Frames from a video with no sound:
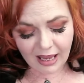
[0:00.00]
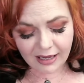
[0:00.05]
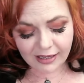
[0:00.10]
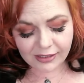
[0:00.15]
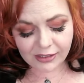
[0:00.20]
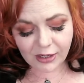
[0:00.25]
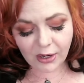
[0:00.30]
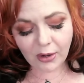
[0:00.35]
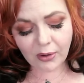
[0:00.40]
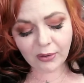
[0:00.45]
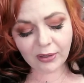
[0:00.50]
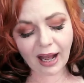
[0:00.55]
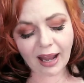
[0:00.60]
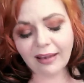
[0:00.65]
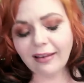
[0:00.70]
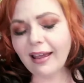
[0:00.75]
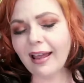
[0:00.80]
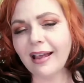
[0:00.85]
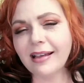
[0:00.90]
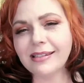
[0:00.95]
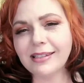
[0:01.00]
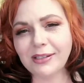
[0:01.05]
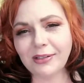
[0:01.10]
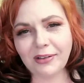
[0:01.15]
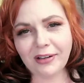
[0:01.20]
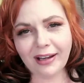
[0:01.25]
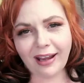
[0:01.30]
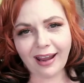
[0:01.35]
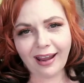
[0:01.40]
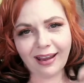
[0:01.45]
So Kyla has
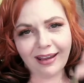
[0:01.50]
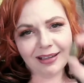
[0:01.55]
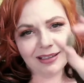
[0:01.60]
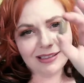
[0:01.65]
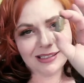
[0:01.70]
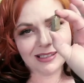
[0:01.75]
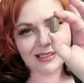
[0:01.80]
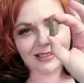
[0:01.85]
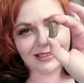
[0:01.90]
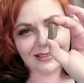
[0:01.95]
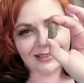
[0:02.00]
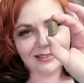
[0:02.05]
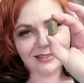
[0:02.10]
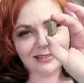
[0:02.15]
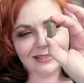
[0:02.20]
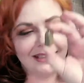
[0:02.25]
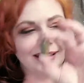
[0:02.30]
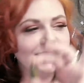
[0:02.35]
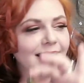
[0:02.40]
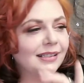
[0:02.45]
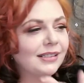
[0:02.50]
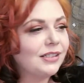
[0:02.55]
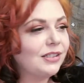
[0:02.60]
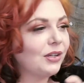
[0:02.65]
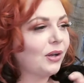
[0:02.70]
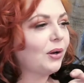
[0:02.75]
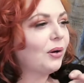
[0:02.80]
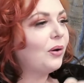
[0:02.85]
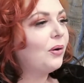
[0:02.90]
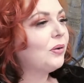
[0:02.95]
Unikite.
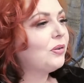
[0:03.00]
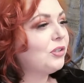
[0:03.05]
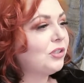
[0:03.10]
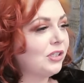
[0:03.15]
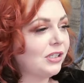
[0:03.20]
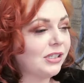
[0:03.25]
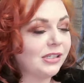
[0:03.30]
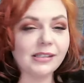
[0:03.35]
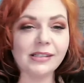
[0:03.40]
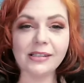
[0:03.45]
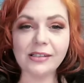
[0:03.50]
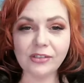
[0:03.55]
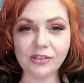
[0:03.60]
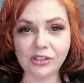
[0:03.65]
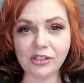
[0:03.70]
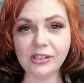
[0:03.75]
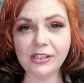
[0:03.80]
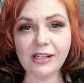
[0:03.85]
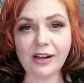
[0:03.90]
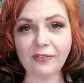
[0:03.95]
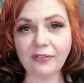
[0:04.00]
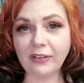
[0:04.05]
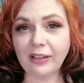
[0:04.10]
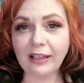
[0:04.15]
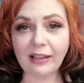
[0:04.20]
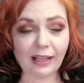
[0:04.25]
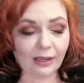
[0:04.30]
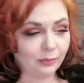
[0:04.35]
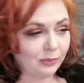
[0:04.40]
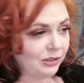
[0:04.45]
So she's definitely,
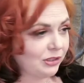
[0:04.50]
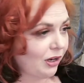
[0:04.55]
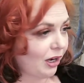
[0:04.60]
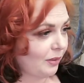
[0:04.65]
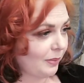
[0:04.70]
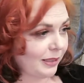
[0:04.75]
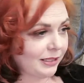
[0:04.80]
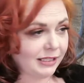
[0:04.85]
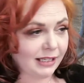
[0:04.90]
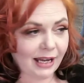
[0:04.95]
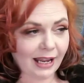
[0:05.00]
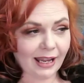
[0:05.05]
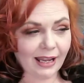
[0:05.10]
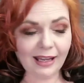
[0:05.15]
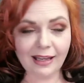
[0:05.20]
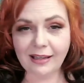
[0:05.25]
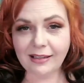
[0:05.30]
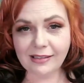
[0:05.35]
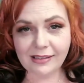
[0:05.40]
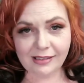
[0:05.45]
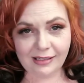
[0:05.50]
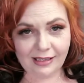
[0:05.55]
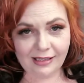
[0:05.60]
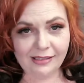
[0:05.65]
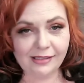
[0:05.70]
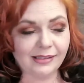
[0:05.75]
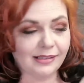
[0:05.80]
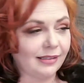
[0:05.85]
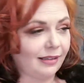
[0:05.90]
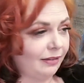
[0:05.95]
like we talked about today,
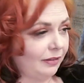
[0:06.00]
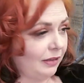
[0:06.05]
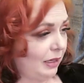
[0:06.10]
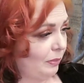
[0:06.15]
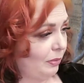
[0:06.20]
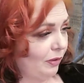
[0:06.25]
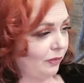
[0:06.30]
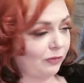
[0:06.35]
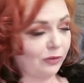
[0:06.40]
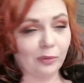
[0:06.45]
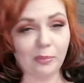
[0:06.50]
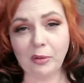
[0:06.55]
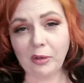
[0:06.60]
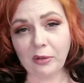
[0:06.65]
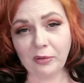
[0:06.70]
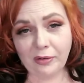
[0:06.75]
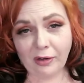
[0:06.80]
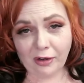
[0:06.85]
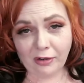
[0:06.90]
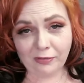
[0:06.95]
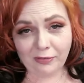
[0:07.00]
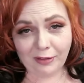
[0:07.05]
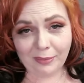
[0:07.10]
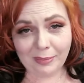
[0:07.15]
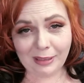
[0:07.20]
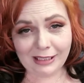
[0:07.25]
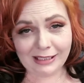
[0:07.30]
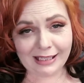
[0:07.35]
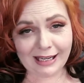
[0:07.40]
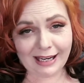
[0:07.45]
is the Libra full moon, our
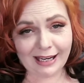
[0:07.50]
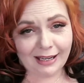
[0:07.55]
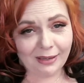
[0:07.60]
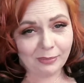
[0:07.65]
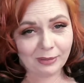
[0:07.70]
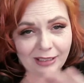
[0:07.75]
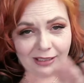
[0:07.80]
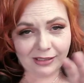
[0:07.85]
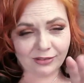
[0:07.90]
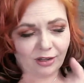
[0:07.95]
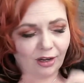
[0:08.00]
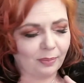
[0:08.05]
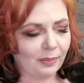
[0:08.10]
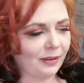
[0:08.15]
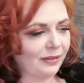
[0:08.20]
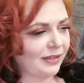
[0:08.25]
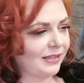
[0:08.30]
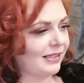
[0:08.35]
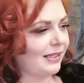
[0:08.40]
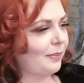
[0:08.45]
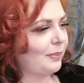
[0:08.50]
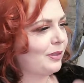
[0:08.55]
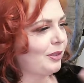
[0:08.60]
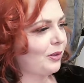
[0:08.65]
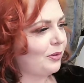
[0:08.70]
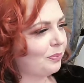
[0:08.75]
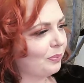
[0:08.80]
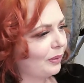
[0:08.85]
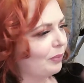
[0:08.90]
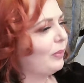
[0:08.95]
filming day. We didn't talk about this episode,
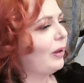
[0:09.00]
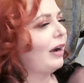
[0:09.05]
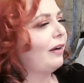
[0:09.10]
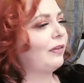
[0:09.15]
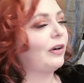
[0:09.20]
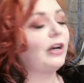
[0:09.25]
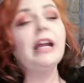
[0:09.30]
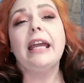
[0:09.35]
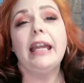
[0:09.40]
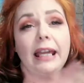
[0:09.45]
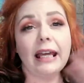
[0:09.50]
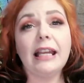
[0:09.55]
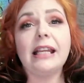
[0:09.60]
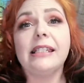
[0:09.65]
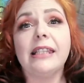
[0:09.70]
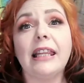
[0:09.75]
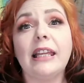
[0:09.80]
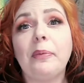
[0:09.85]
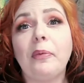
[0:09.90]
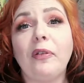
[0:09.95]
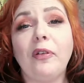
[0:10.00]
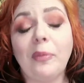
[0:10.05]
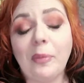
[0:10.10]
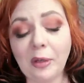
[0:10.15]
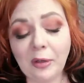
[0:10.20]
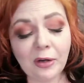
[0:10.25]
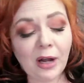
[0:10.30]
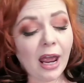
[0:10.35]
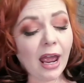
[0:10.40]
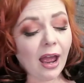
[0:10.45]
but whatever. It is the Libra full
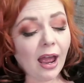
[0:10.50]
moon.